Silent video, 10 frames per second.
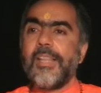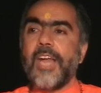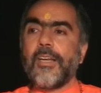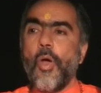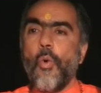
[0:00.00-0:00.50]

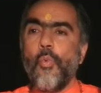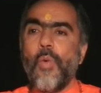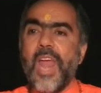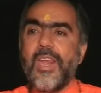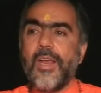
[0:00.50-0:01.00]
that
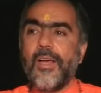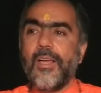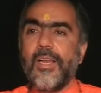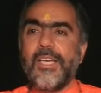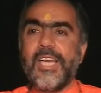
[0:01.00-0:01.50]
when
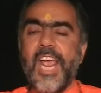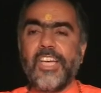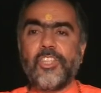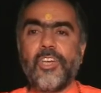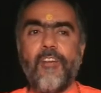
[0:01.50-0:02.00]

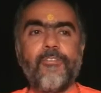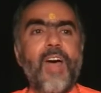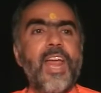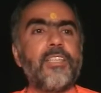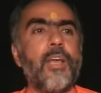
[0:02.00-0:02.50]
nature
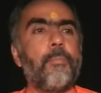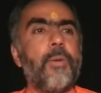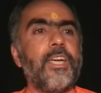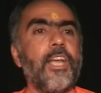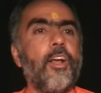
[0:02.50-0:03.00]
finds a
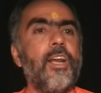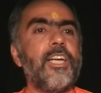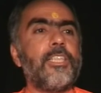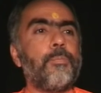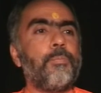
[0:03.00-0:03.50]

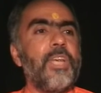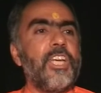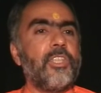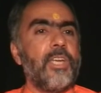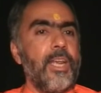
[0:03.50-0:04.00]
particular
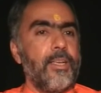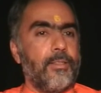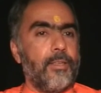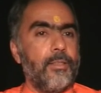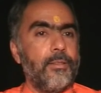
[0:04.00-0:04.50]

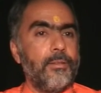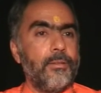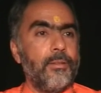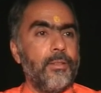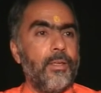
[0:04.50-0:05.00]
species
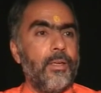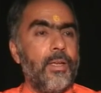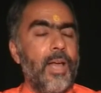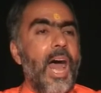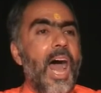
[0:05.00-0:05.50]

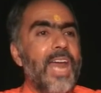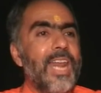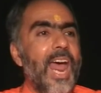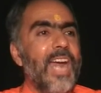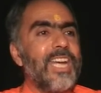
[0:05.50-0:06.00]

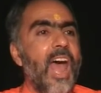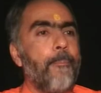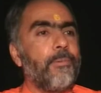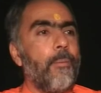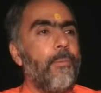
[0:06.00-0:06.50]

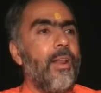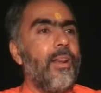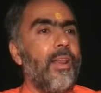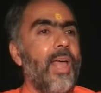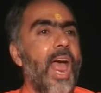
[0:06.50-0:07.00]

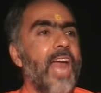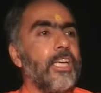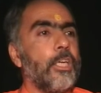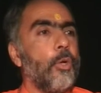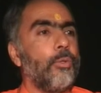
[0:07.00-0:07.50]
unadaptable
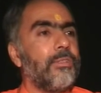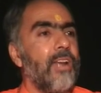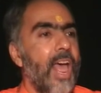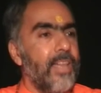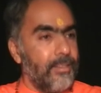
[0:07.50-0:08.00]
and
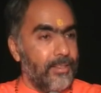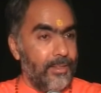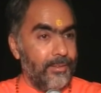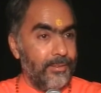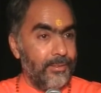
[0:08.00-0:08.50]
useless,
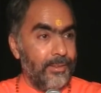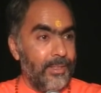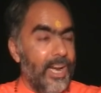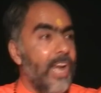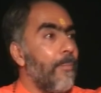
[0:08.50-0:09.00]

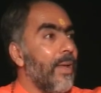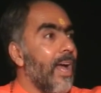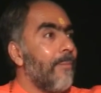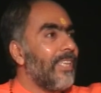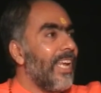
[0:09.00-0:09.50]
it
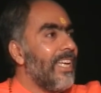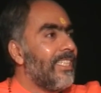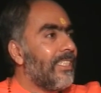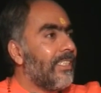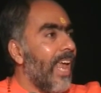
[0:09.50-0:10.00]
becomes
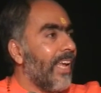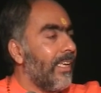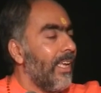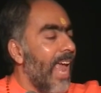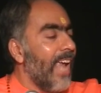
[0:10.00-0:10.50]

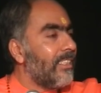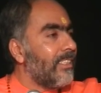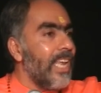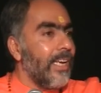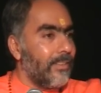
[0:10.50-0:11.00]

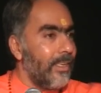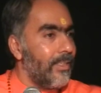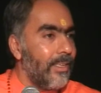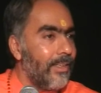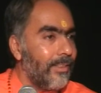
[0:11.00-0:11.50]
extinct,
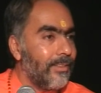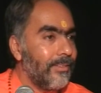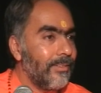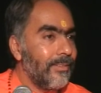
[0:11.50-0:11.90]
isn't it?